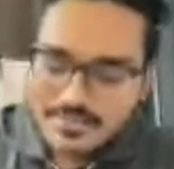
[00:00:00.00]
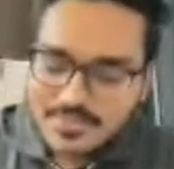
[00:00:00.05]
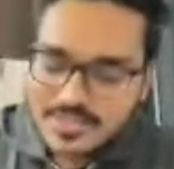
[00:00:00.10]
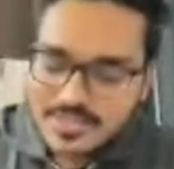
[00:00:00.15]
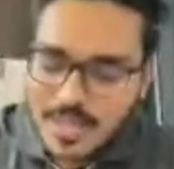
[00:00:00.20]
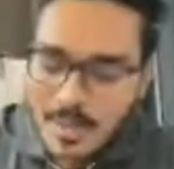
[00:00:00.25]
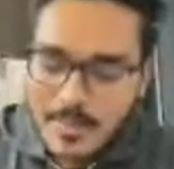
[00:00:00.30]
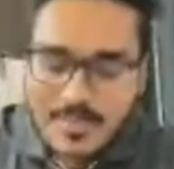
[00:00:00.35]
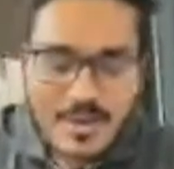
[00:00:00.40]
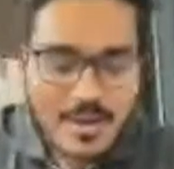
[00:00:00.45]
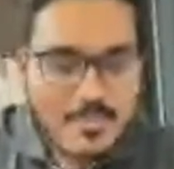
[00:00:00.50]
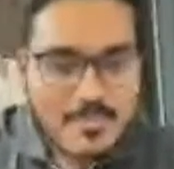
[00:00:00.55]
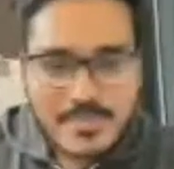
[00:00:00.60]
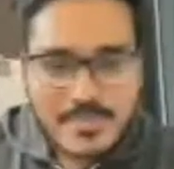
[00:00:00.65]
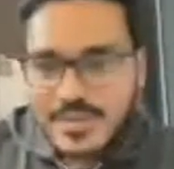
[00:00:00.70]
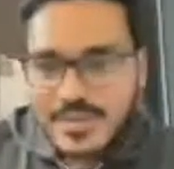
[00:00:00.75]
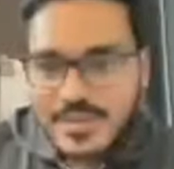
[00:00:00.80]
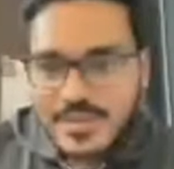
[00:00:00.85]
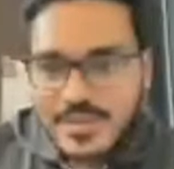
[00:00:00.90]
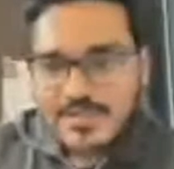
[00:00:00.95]
some
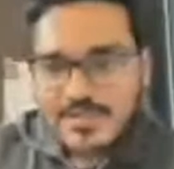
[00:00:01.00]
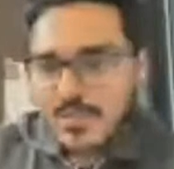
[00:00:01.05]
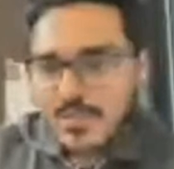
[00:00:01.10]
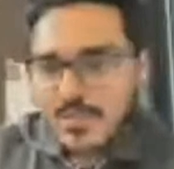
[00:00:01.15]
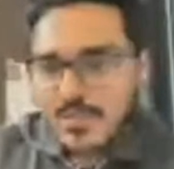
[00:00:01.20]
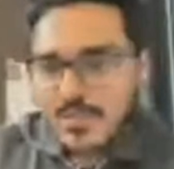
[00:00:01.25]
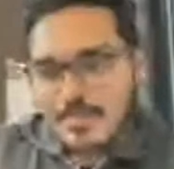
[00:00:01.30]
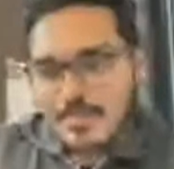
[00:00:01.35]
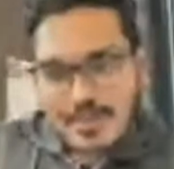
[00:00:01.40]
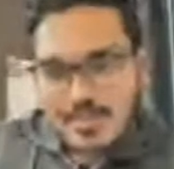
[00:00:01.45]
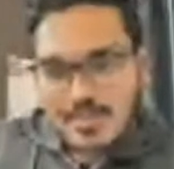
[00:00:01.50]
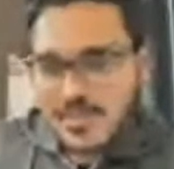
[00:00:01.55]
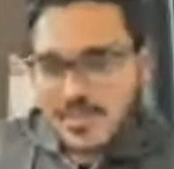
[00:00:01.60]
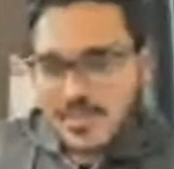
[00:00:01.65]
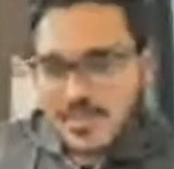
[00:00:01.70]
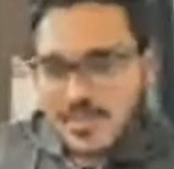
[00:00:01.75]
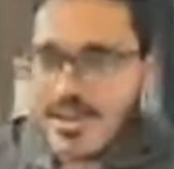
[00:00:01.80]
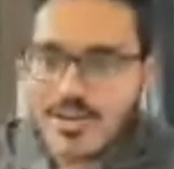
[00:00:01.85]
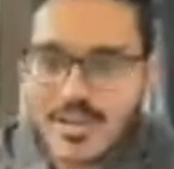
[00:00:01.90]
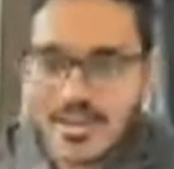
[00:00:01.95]
companies may not be
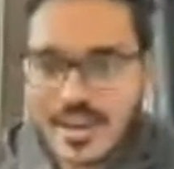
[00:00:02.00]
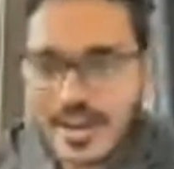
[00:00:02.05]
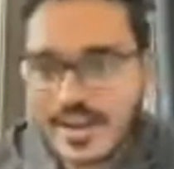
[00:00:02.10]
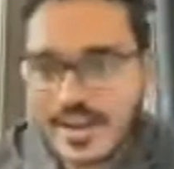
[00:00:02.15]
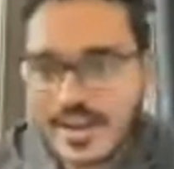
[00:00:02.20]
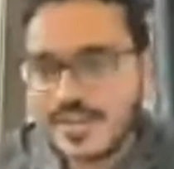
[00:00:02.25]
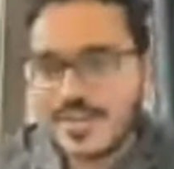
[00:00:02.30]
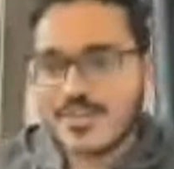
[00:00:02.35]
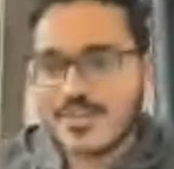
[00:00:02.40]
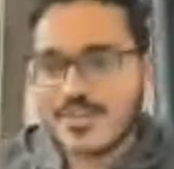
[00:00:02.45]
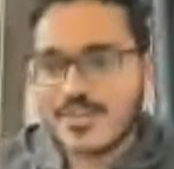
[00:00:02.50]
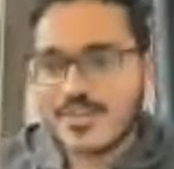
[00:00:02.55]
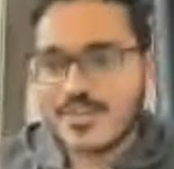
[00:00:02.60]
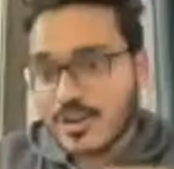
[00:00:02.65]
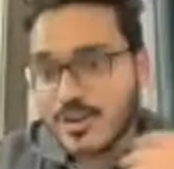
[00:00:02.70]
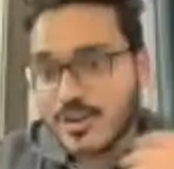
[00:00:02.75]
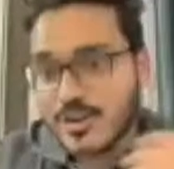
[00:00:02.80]
there on LinkedIn or they